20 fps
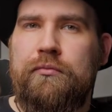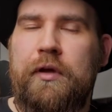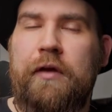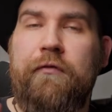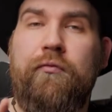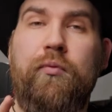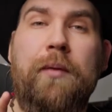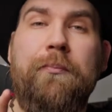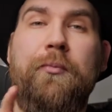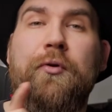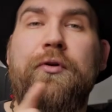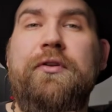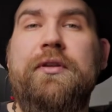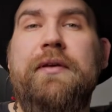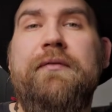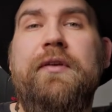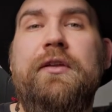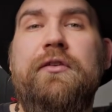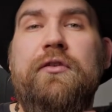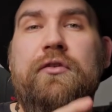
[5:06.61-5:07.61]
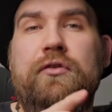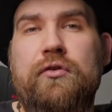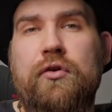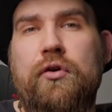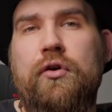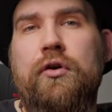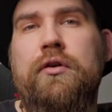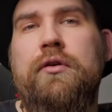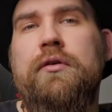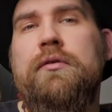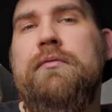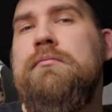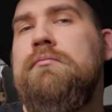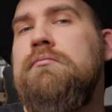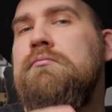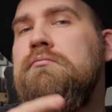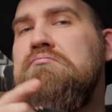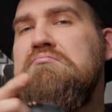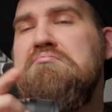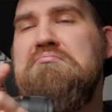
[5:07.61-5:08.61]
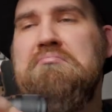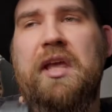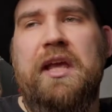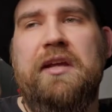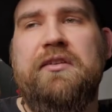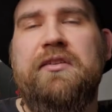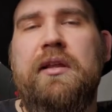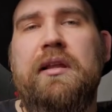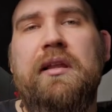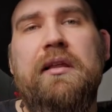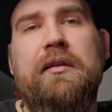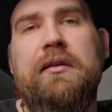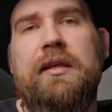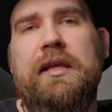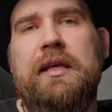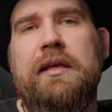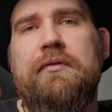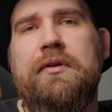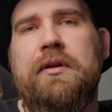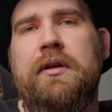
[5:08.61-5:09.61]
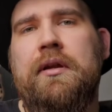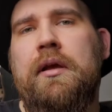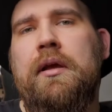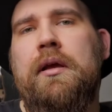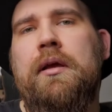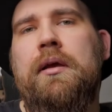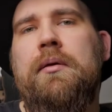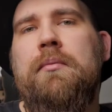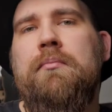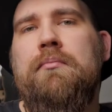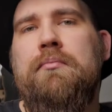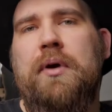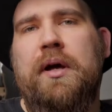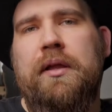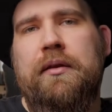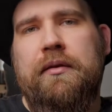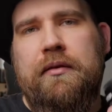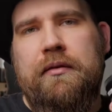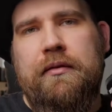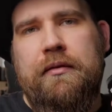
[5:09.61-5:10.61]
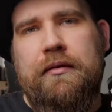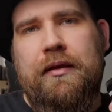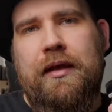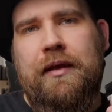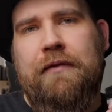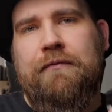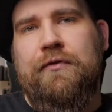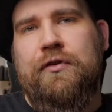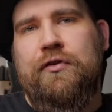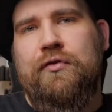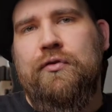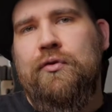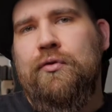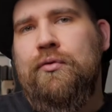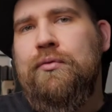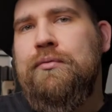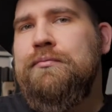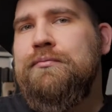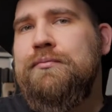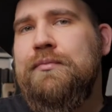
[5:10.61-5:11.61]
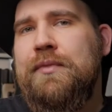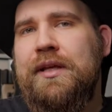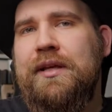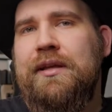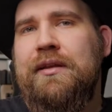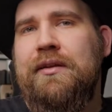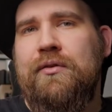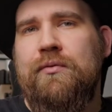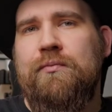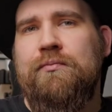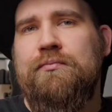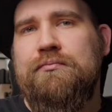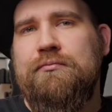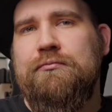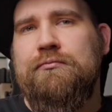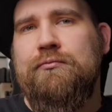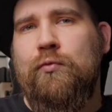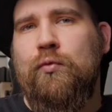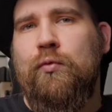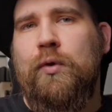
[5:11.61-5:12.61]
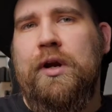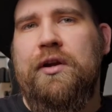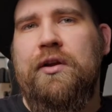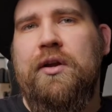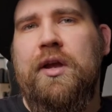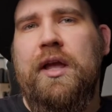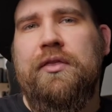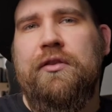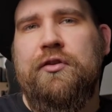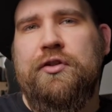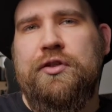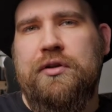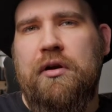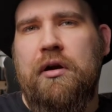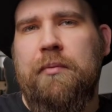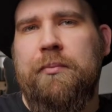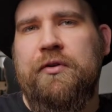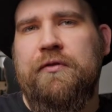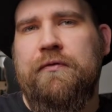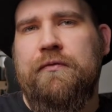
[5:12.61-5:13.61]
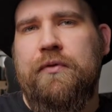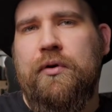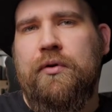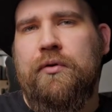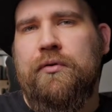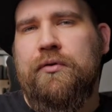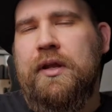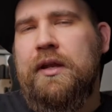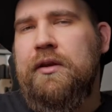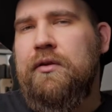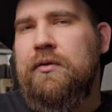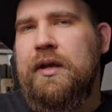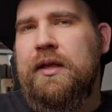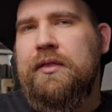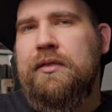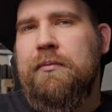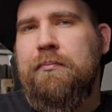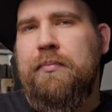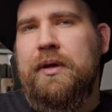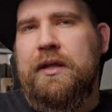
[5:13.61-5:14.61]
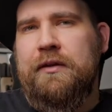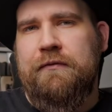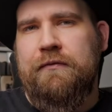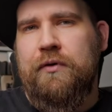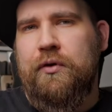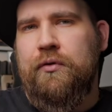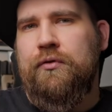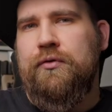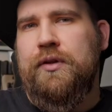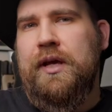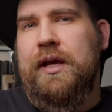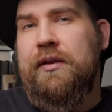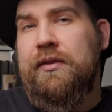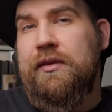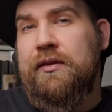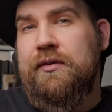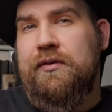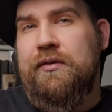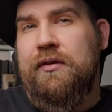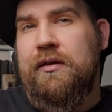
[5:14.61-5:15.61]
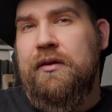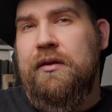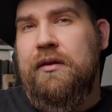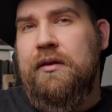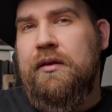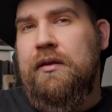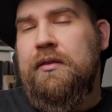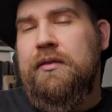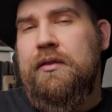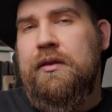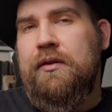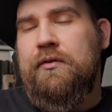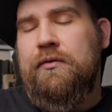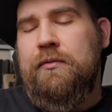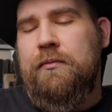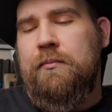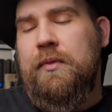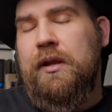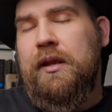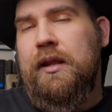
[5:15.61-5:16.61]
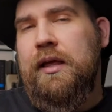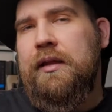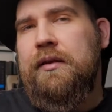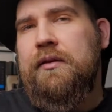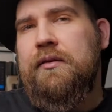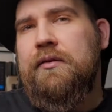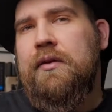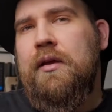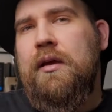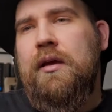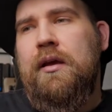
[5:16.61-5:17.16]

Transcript: f1.7 is good, excellent even, but f2 is where you get the sharpest photos and you get the best photos out of this lens.